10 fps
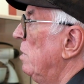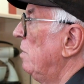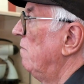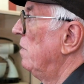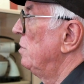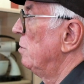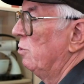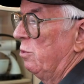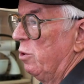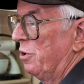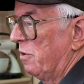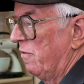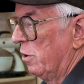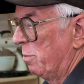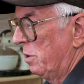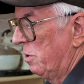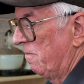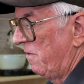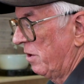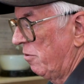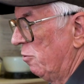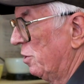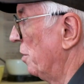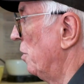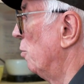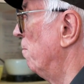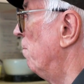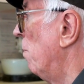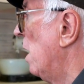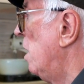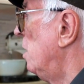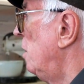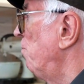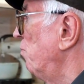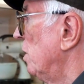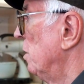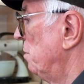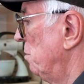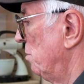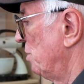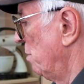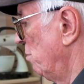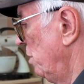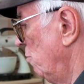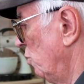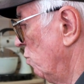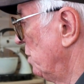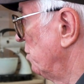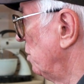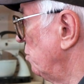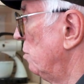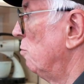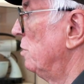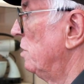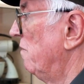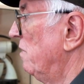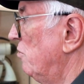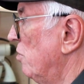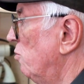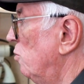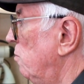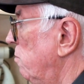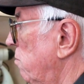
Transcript: Invention was worth developing, the factory was going to help them. And Sunbeam was one such. It was having trouble